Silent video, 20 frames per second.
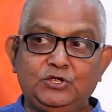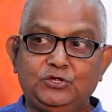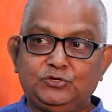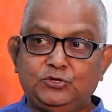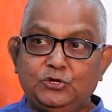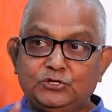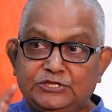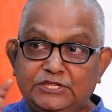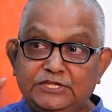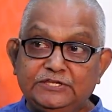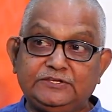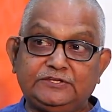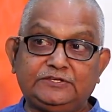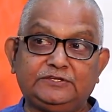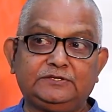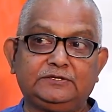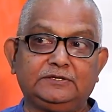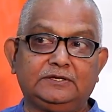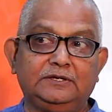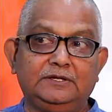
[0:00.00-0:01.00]
So,
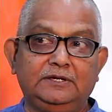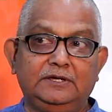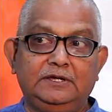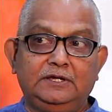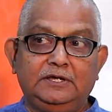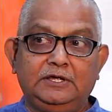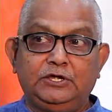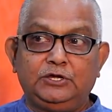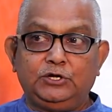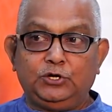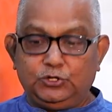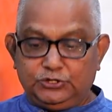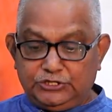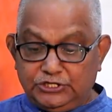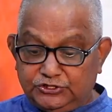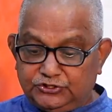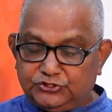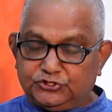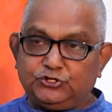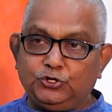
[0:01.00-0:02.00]
this
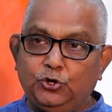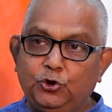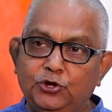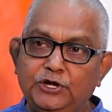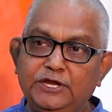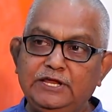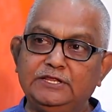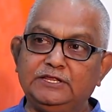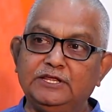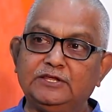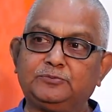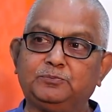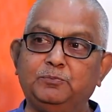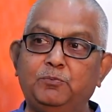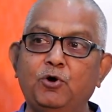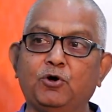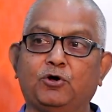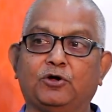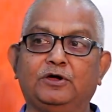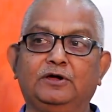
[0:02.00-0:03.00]
story, this
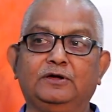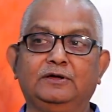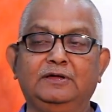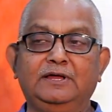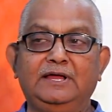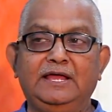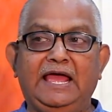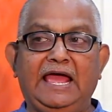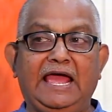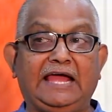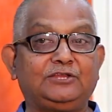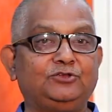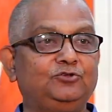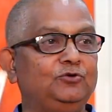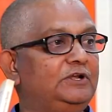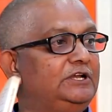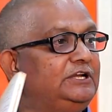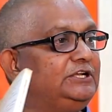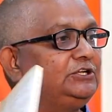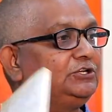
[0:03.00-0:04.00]
book
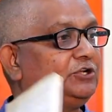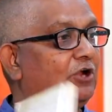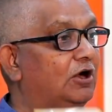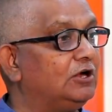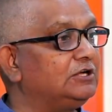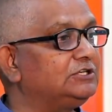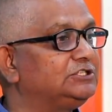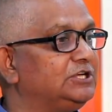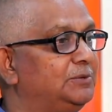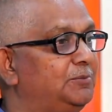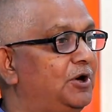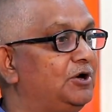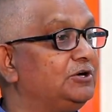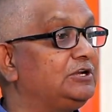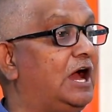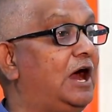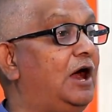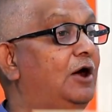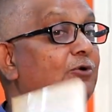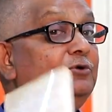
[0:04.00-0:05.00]
actually talks about
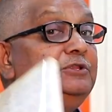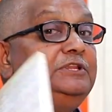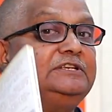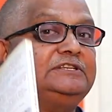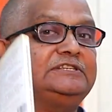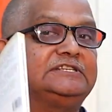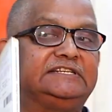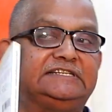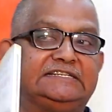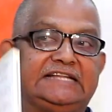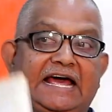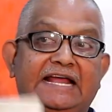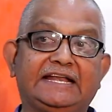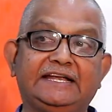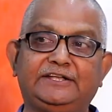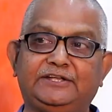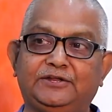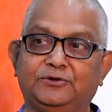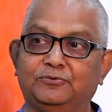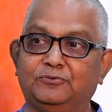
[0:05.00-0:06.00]
how this
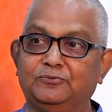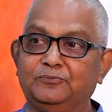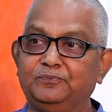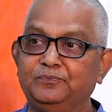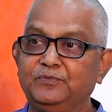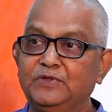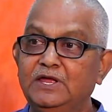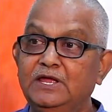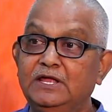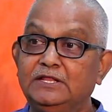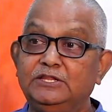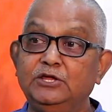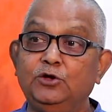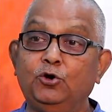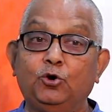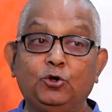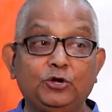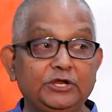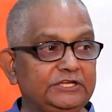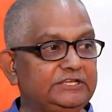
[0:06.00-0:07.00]
narrative, the
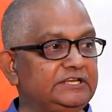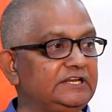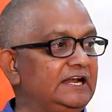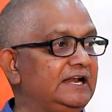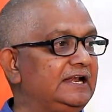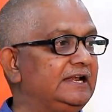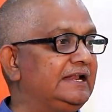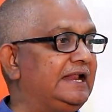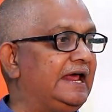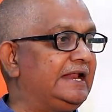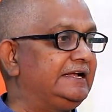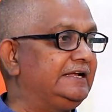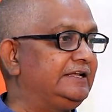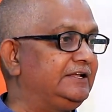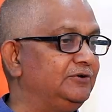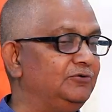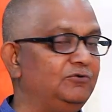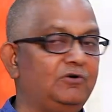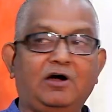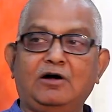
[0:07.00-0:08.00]
original
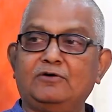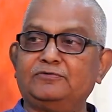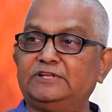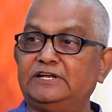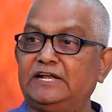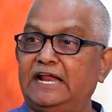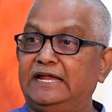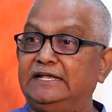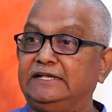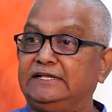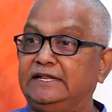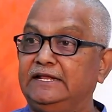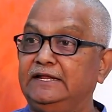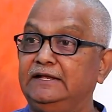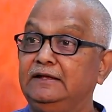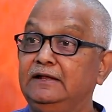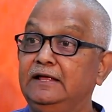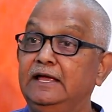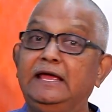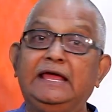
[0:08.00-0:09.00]
narrative of the
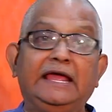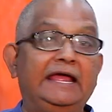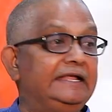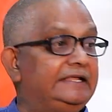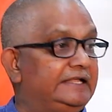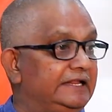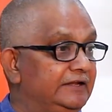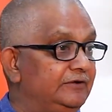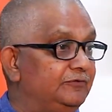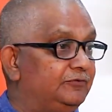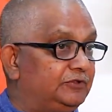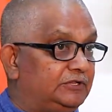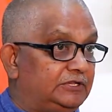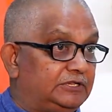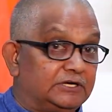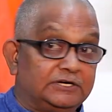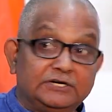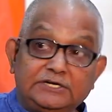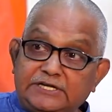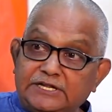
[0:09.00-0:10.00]

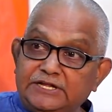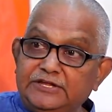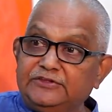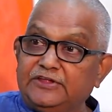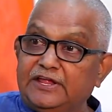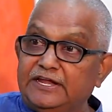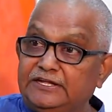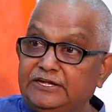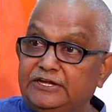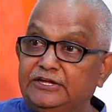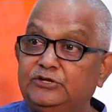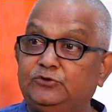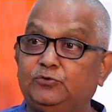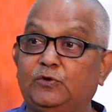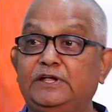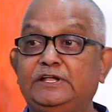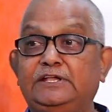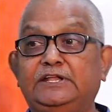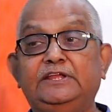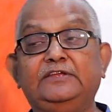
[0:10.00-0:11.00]
1830s,
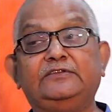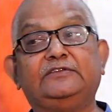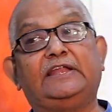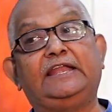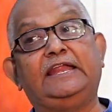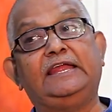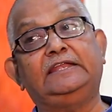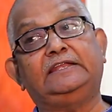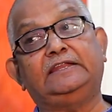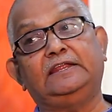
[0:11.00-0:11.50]
1820s and